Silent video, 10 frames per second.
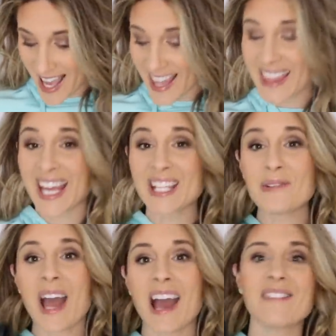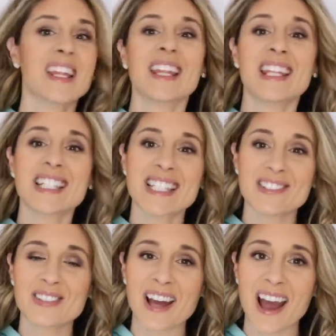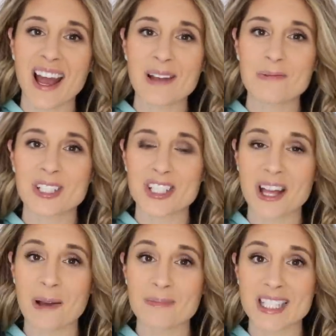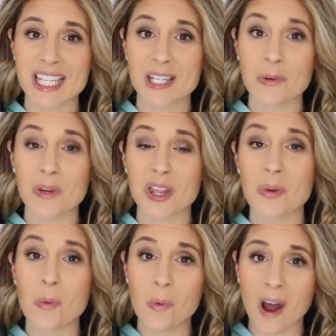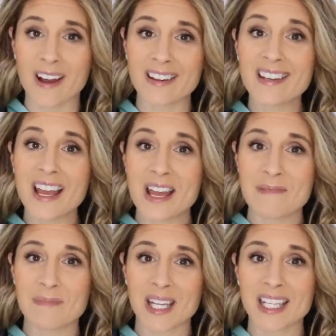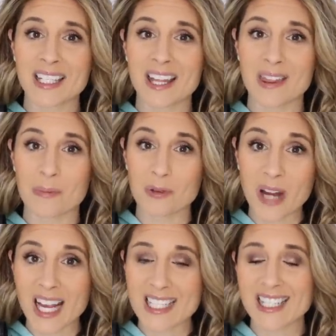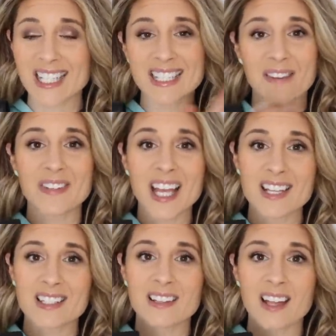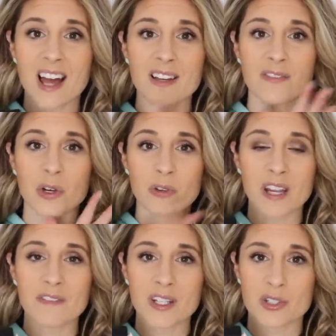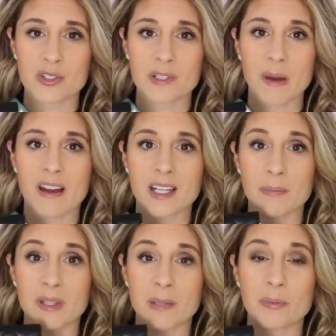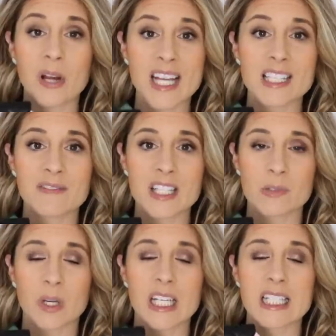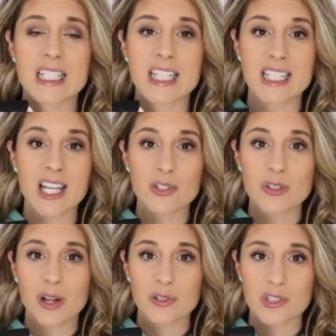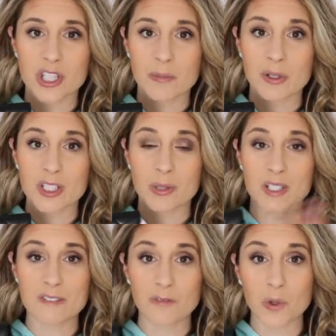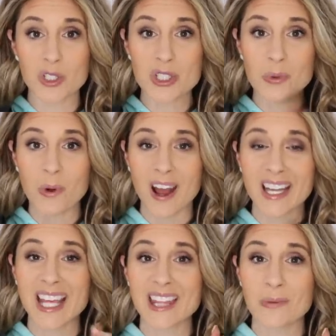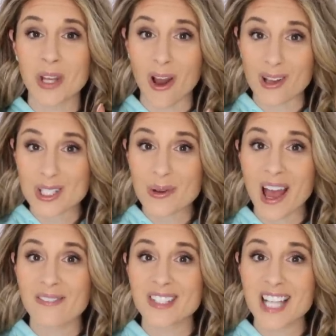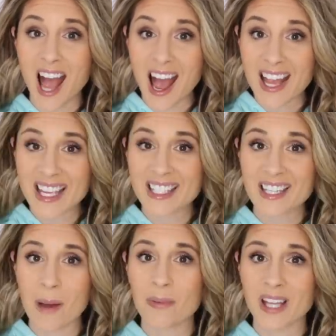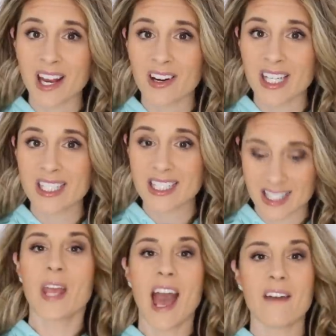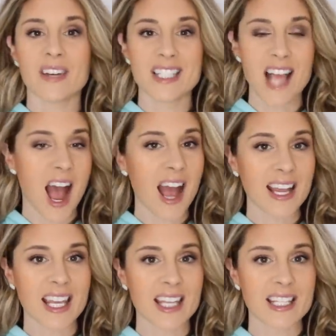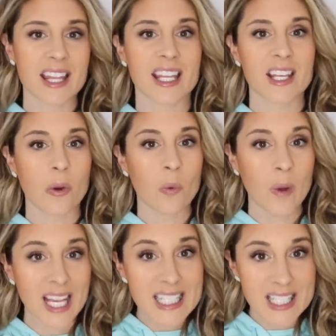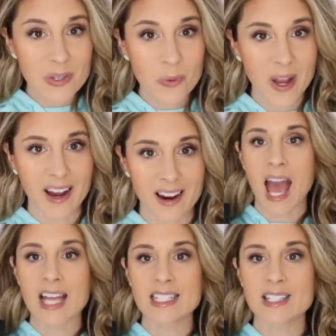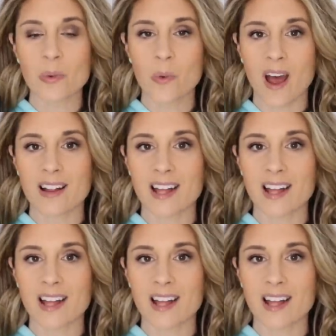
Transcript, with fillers: Then you have this little guy, which comes in with 1, being the price. It definitely has a lot of great features about it, but the price of this one is $600 cheaper, so it's 4 to 1. And then we also have tie in a couple areas. We have a tie in the ways to wear, as well